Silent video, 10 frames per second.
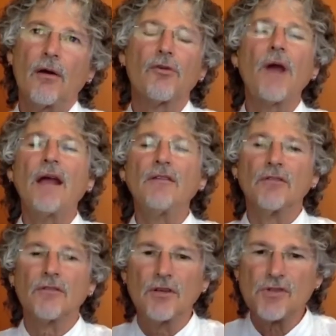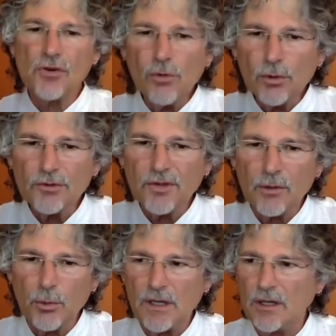create the tools
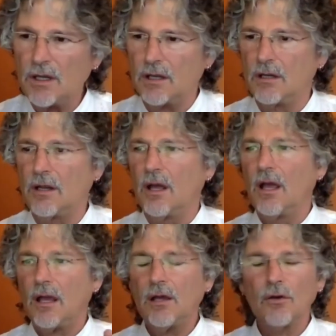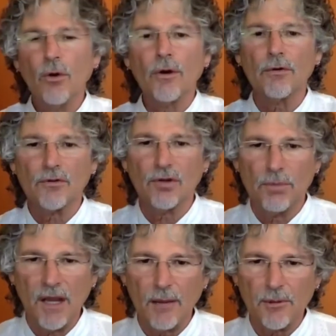that we need in order to
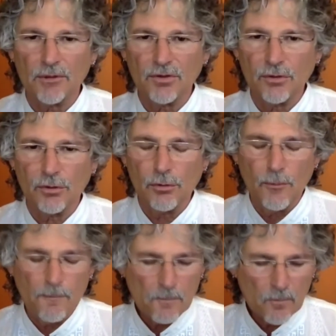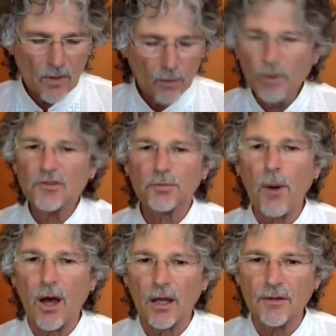be able to
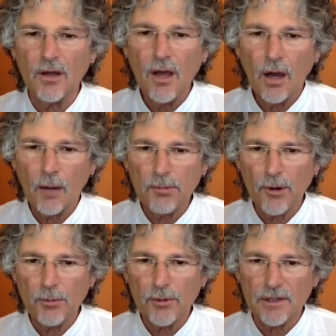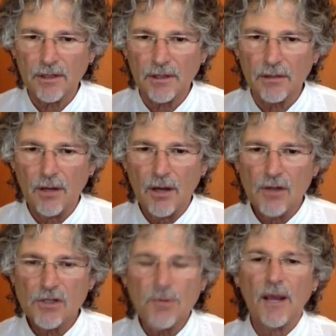respond appropriately,
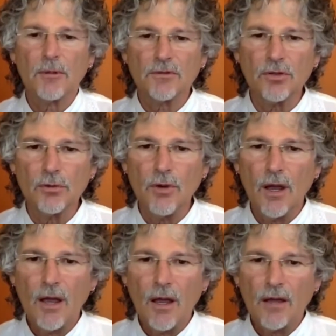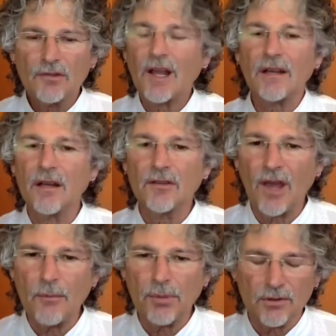to be able to set an
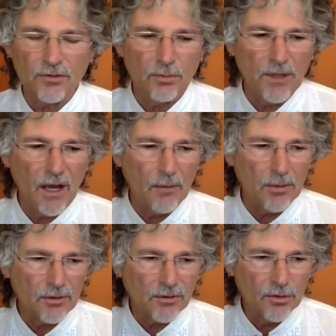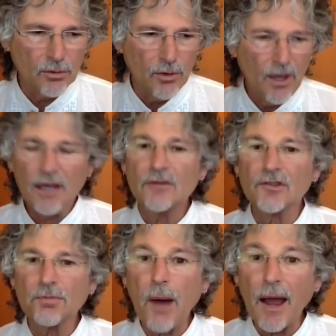example, to be able to
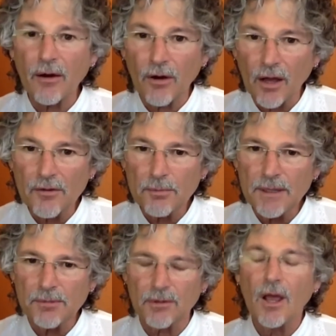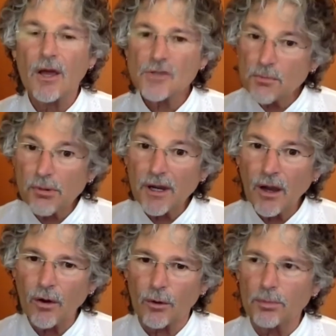inspire other people, to bring
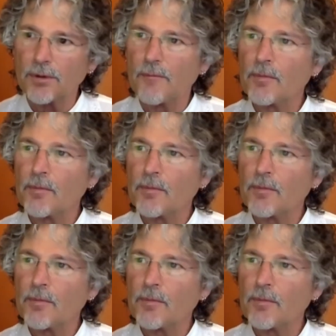hope.